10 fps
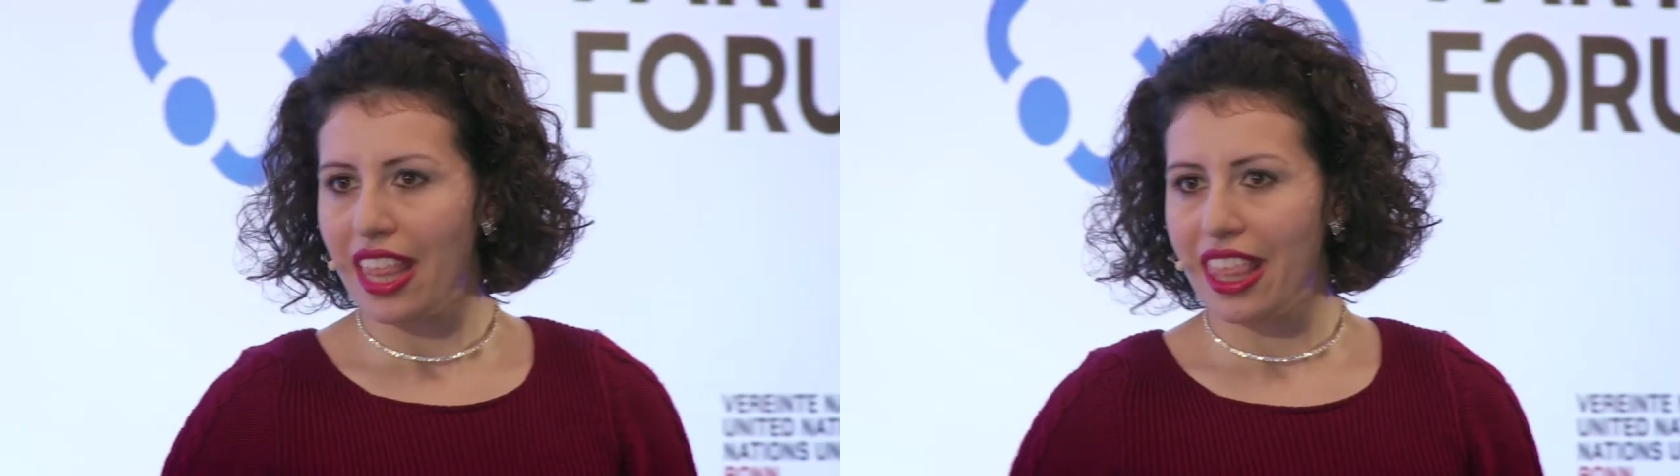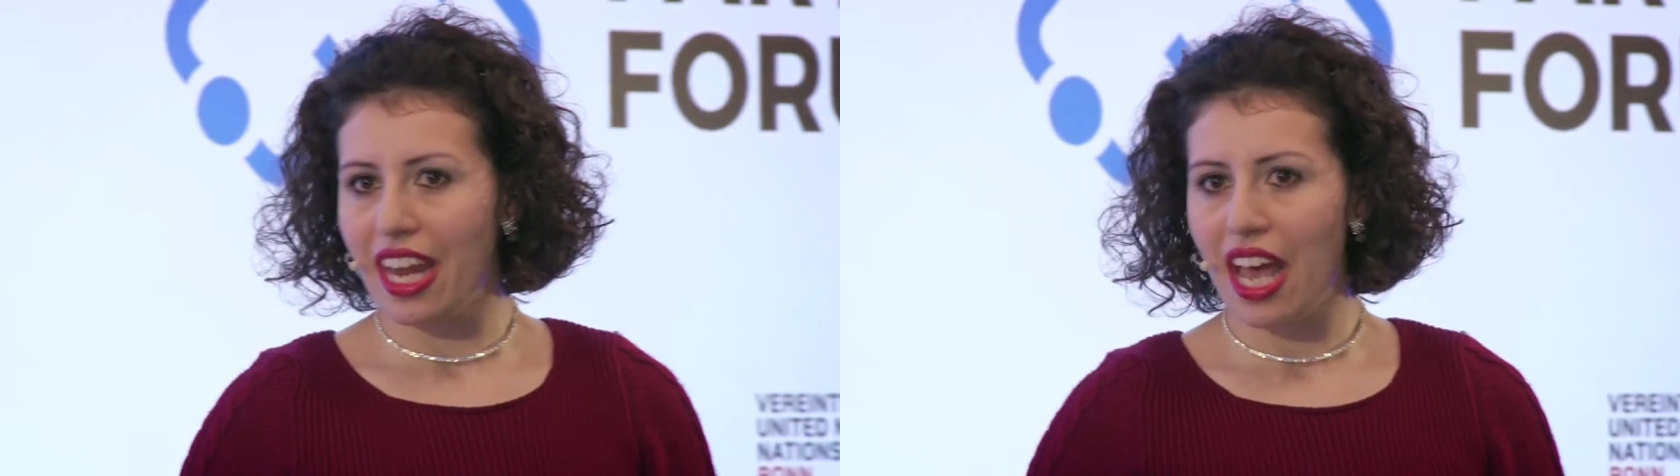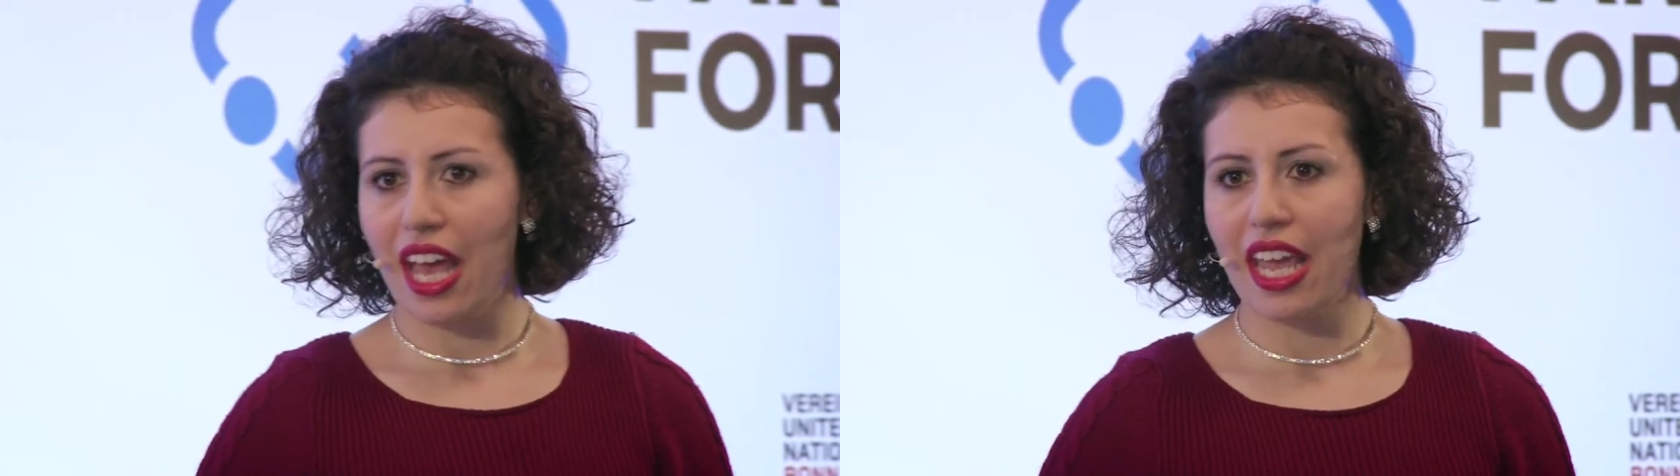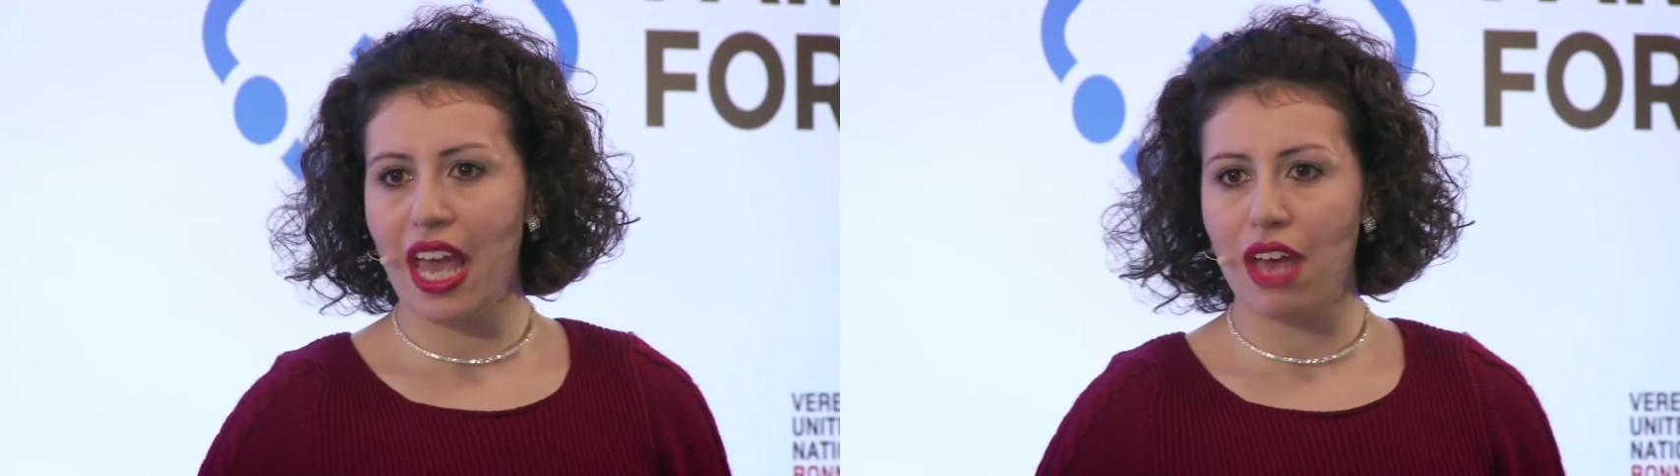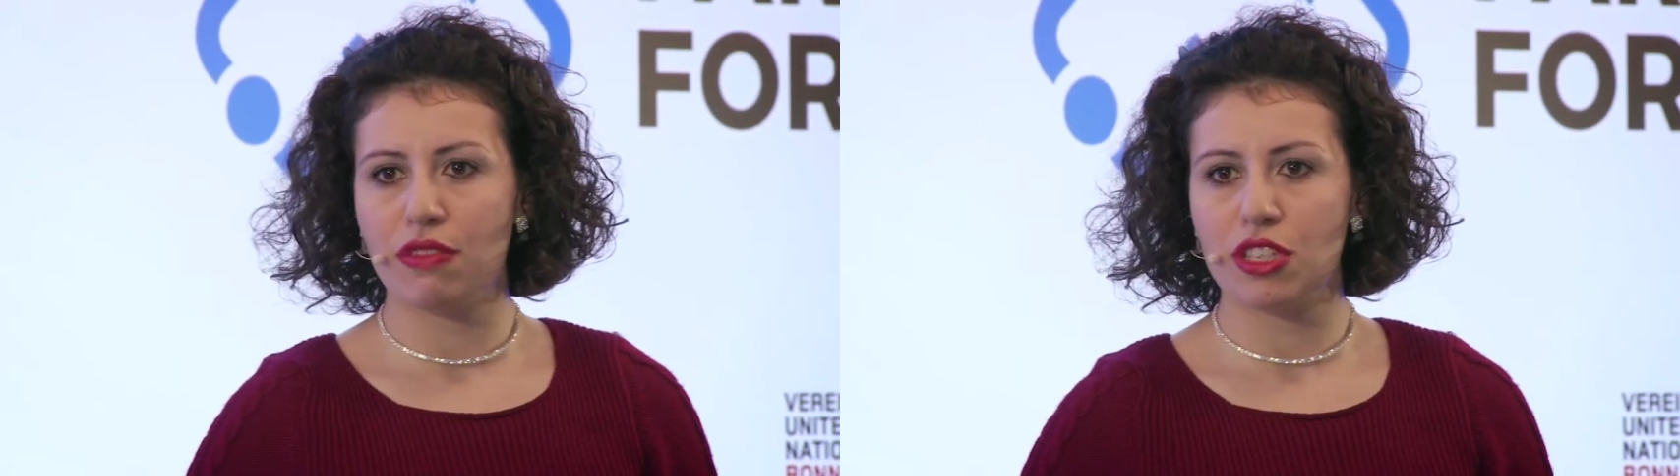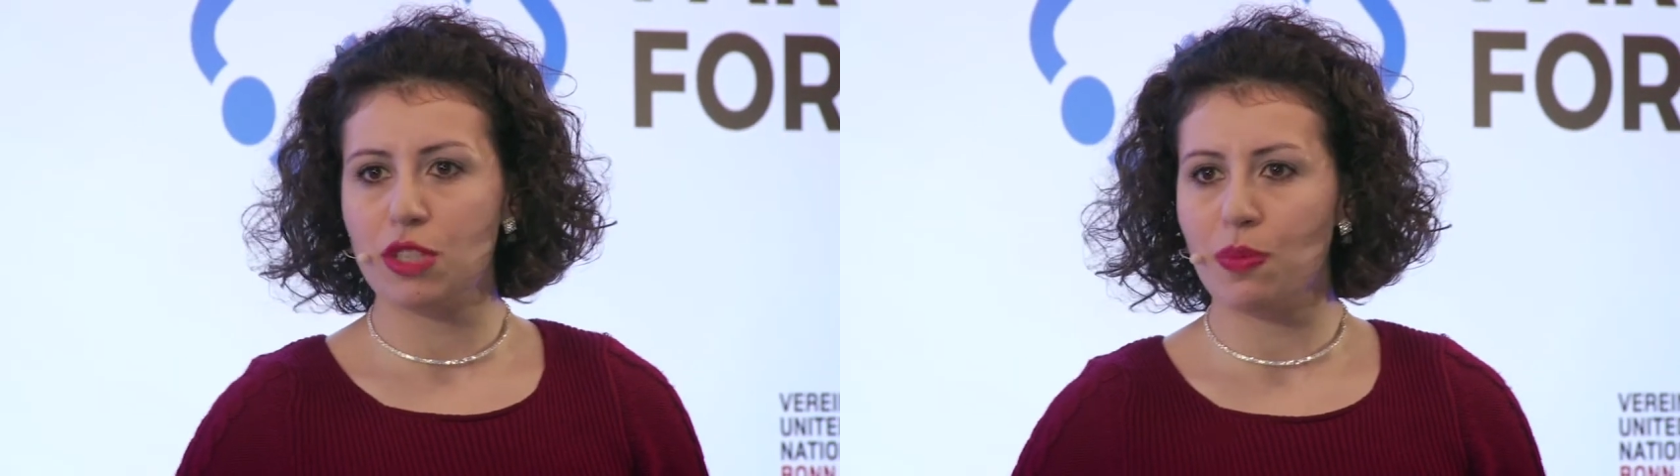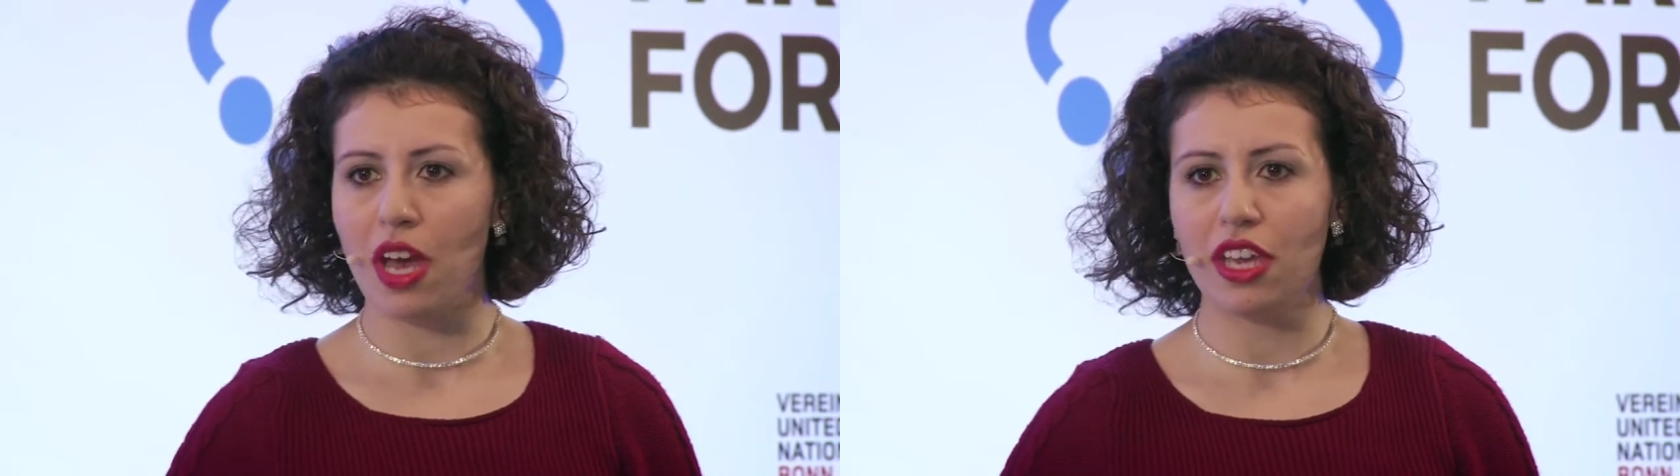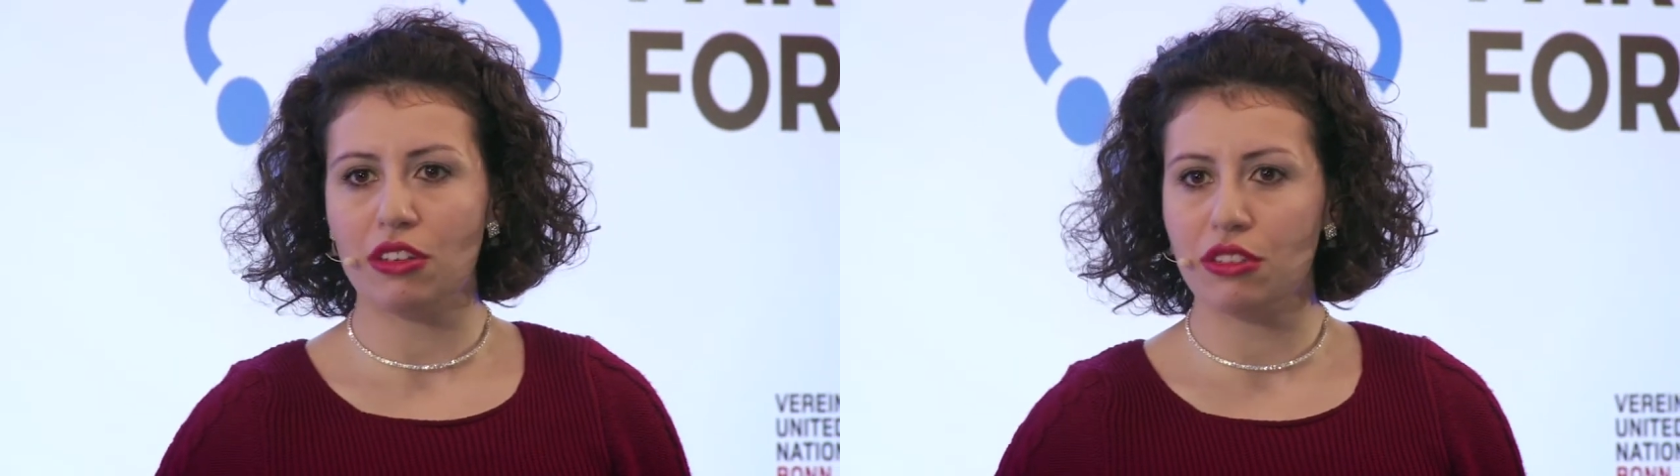that I have
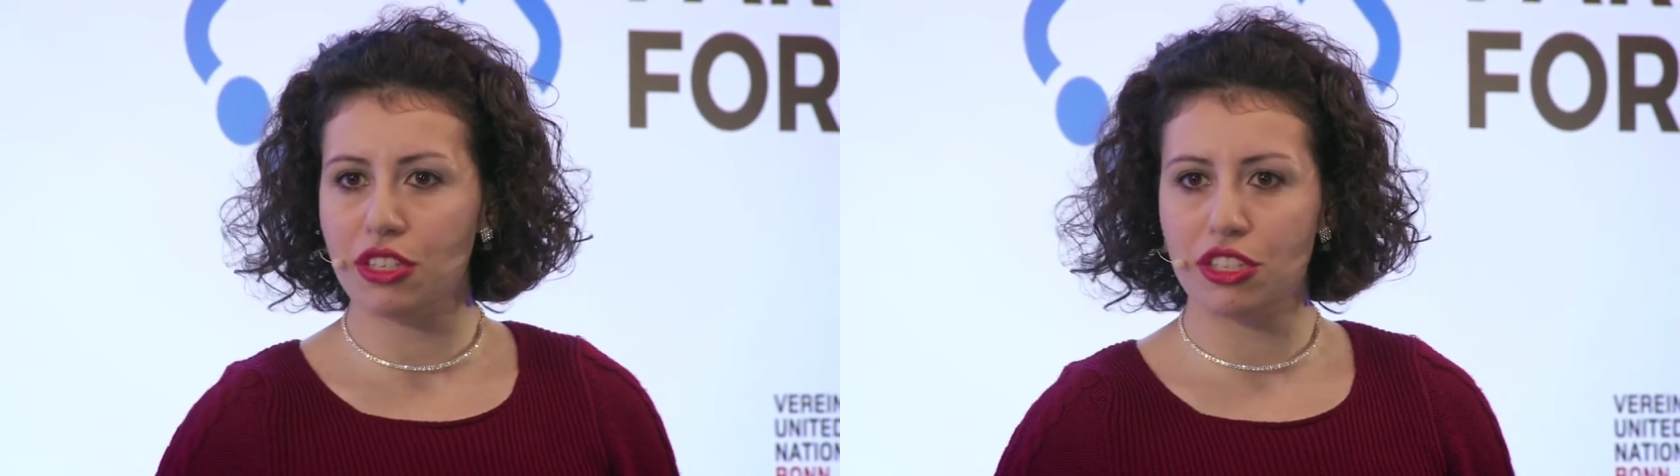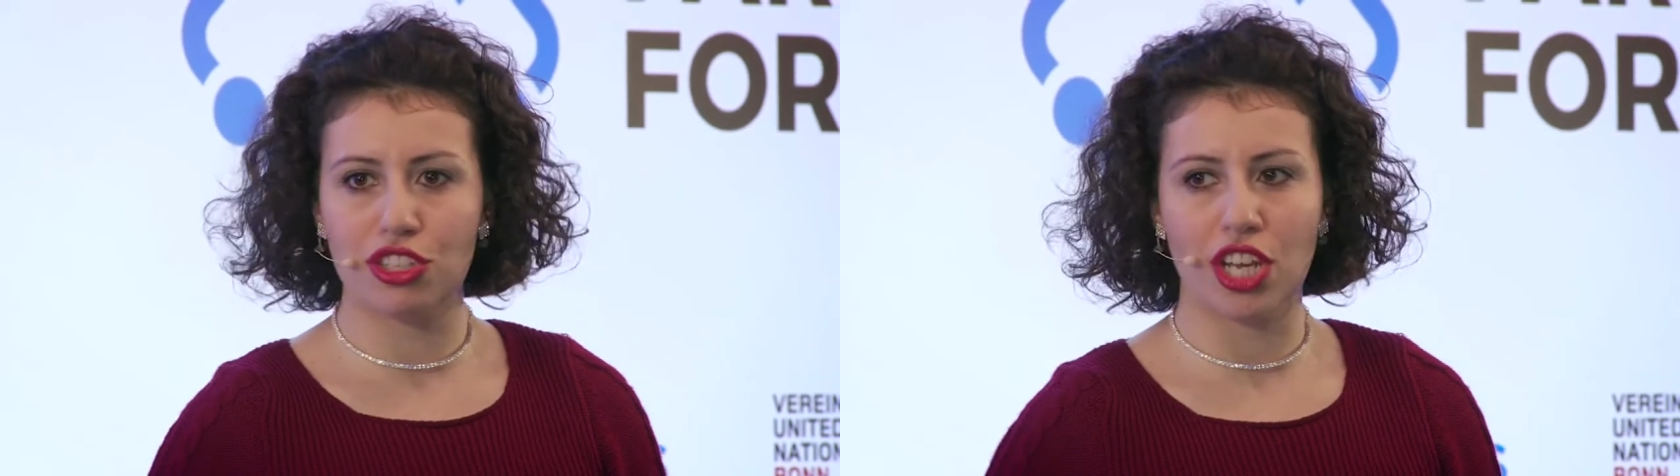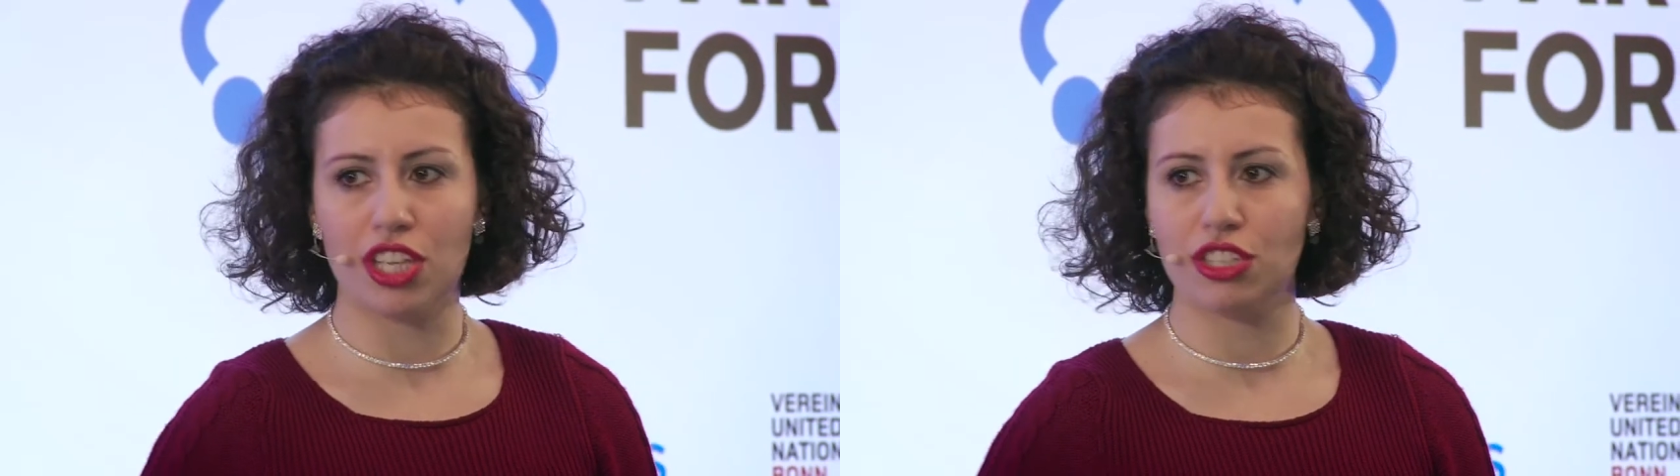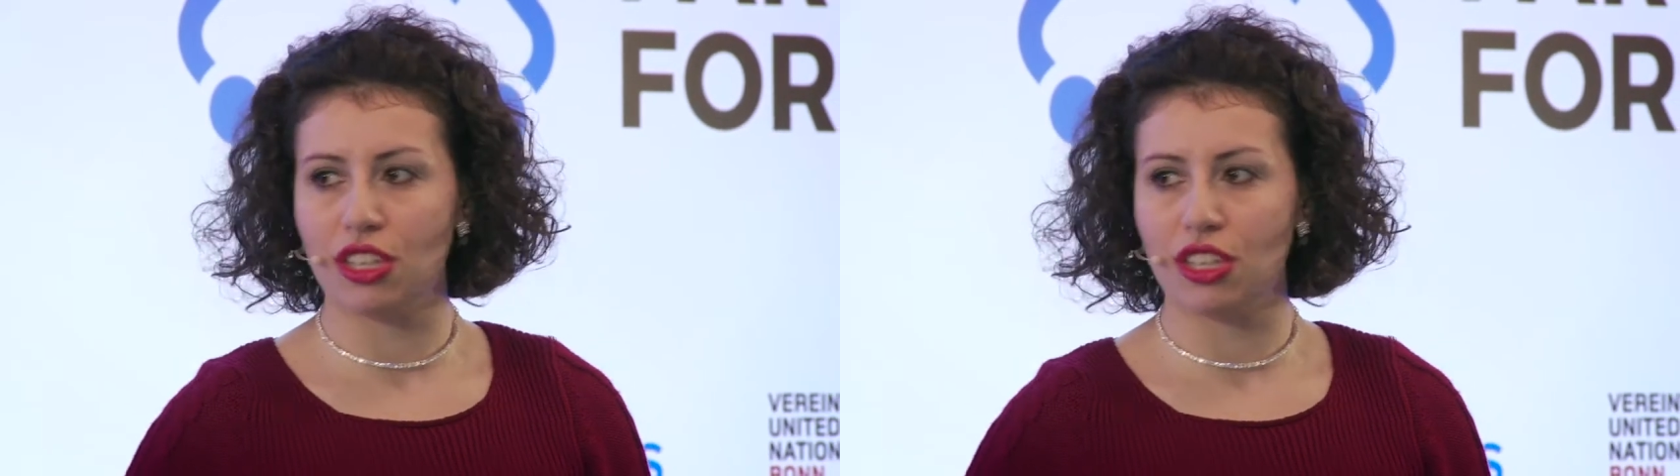inspired this change